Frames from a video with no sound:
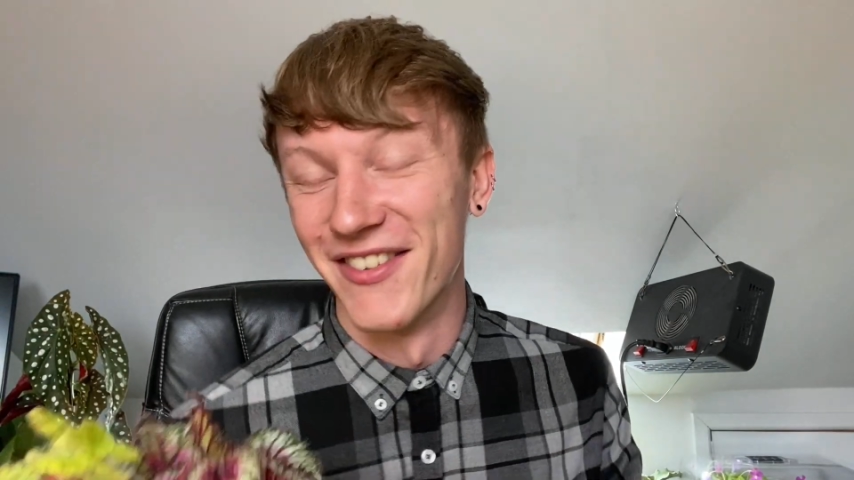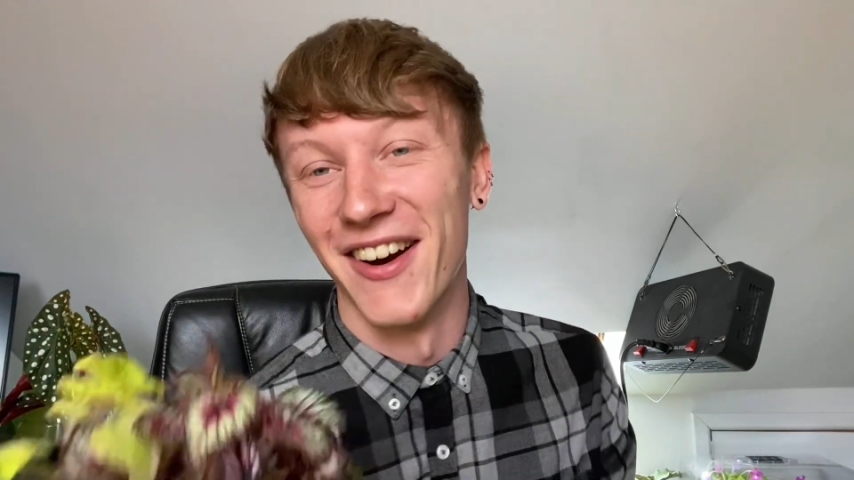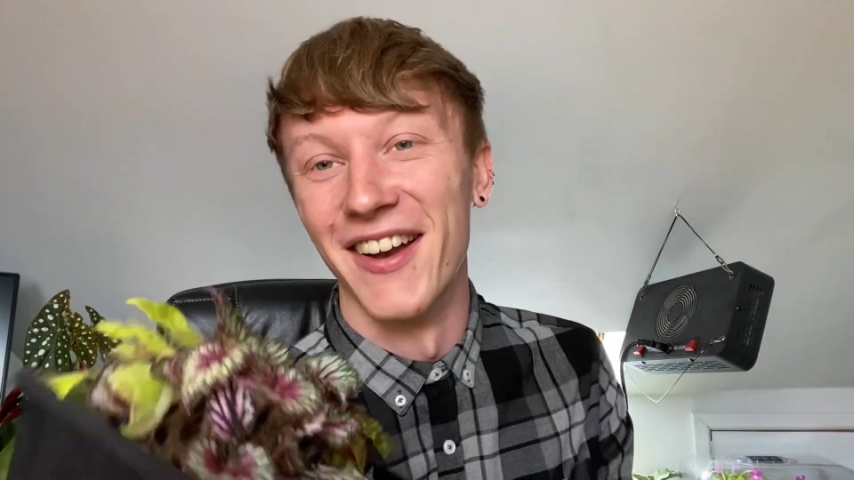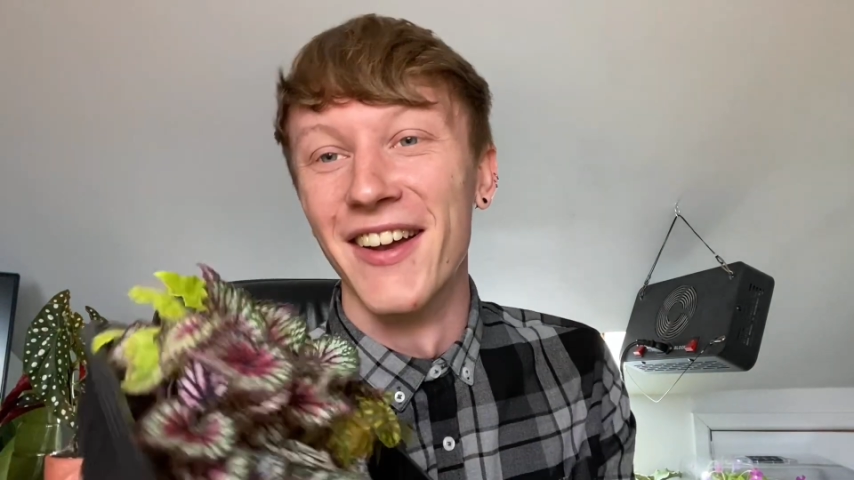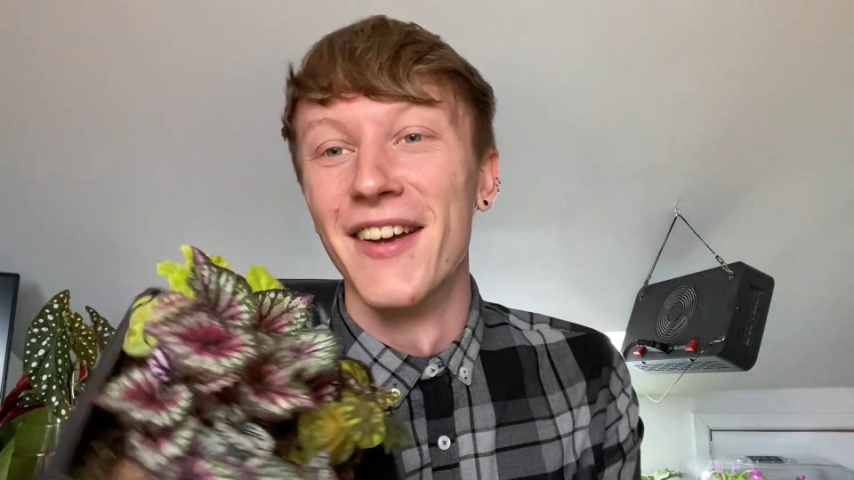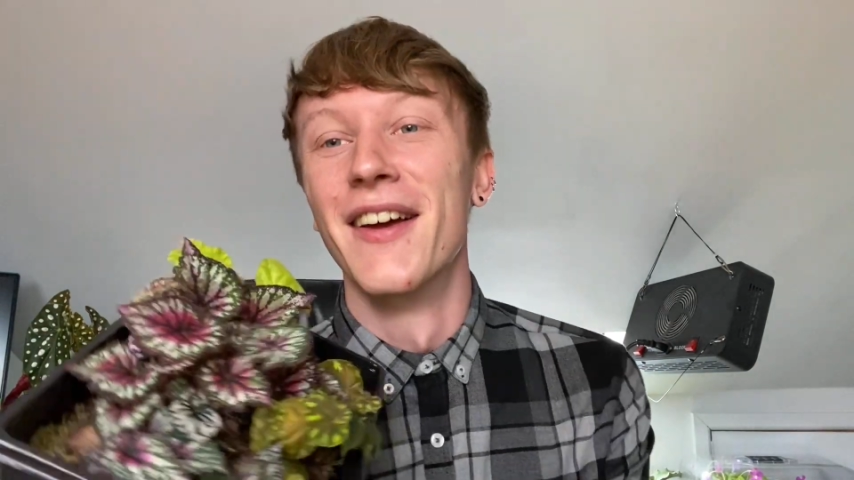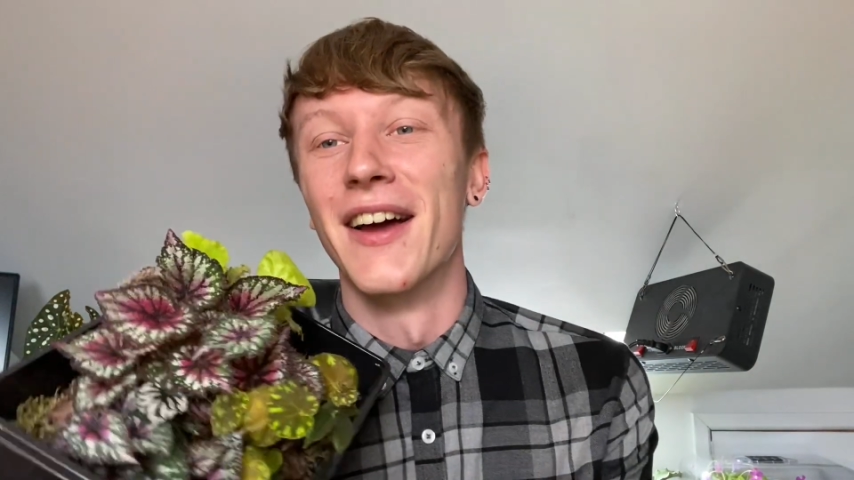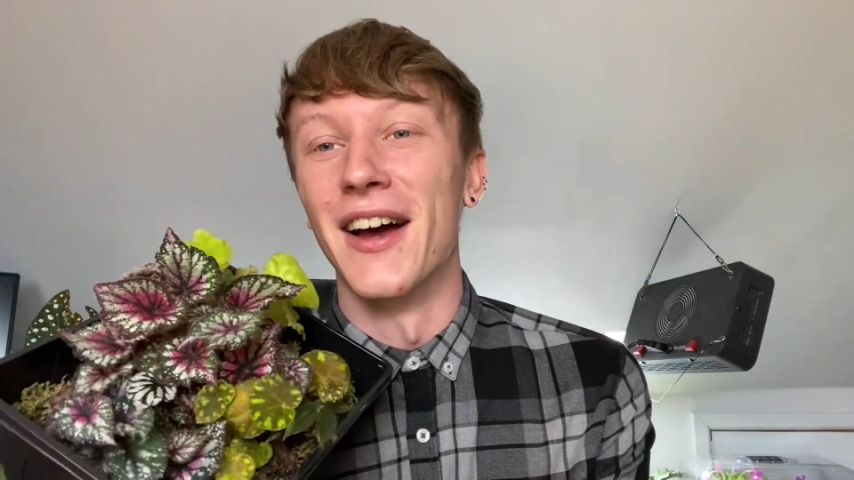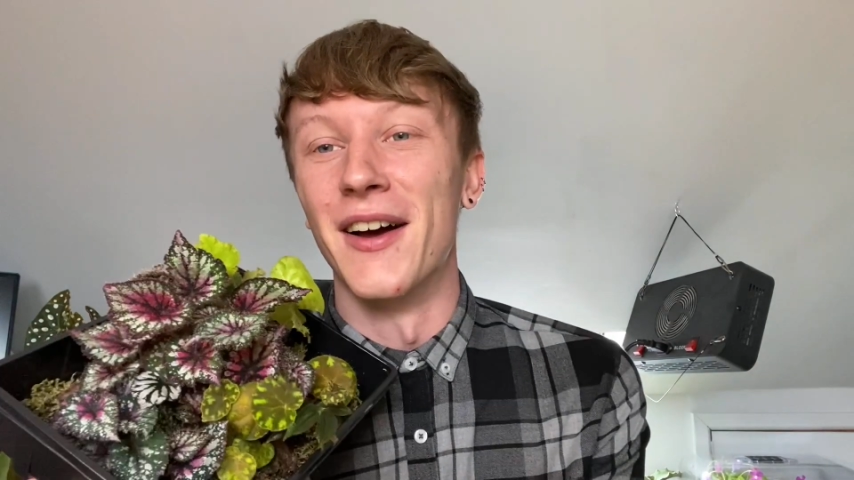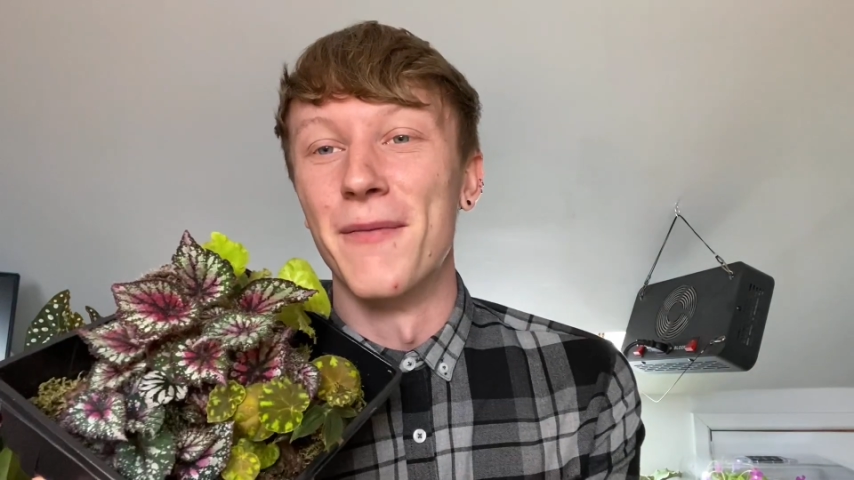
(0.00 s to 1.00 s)
right?
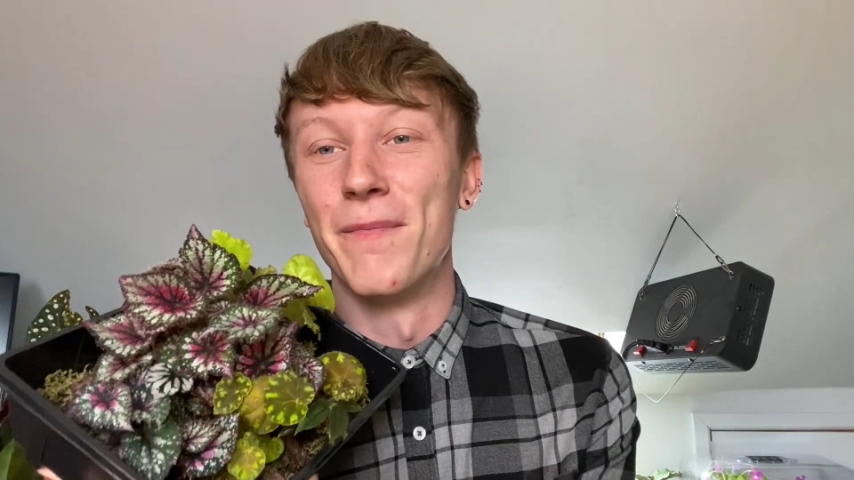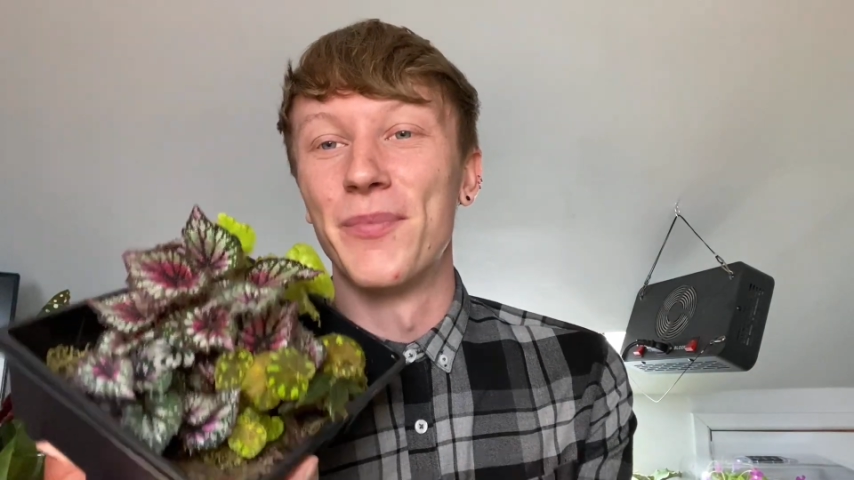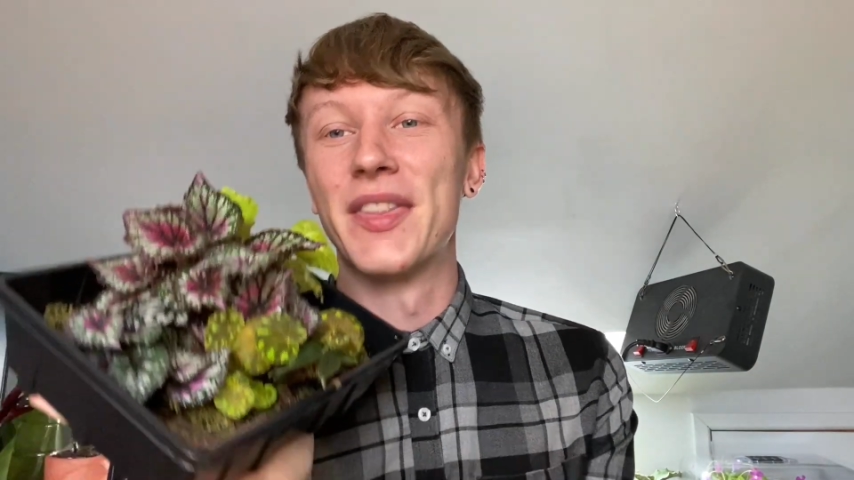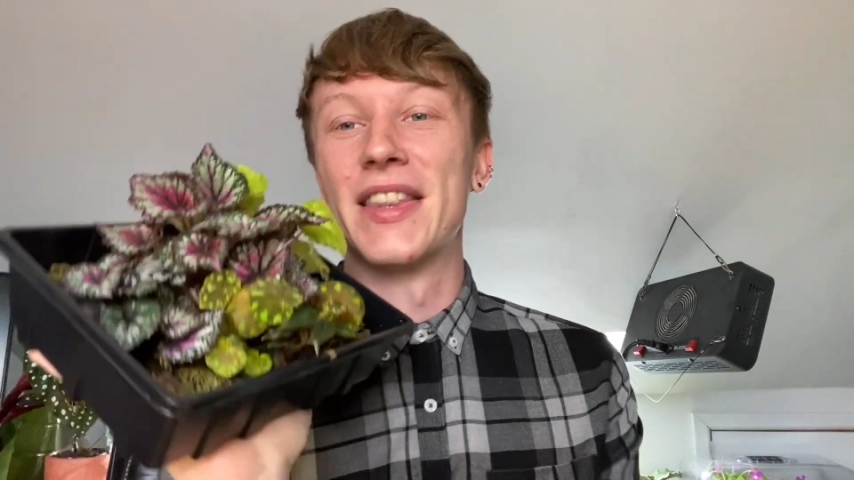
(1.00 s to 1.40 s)
Um,